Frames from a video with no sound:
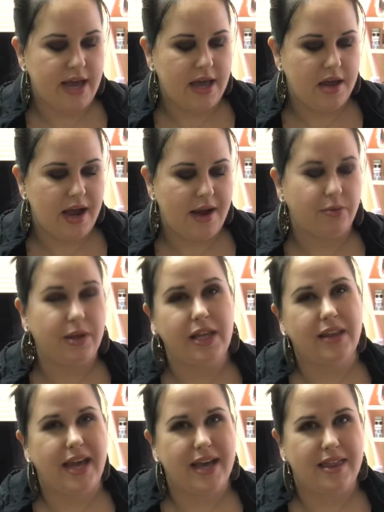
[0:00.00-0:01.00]
And I
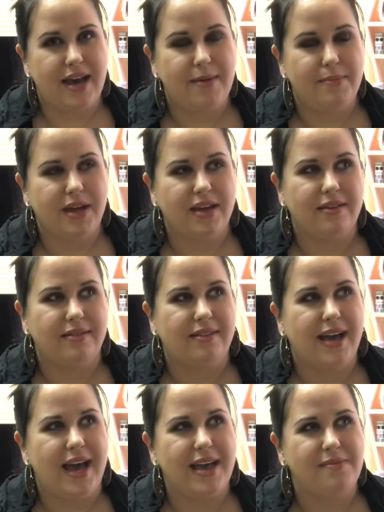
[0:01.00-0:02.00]
really like that
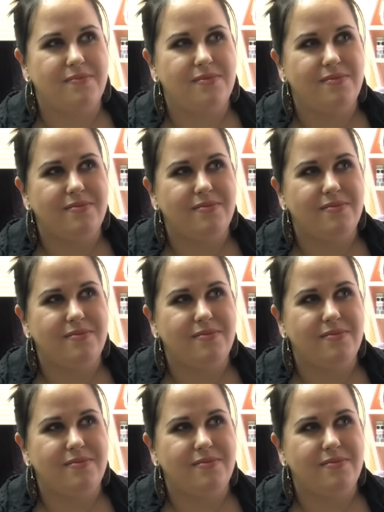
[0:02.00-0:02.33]
because I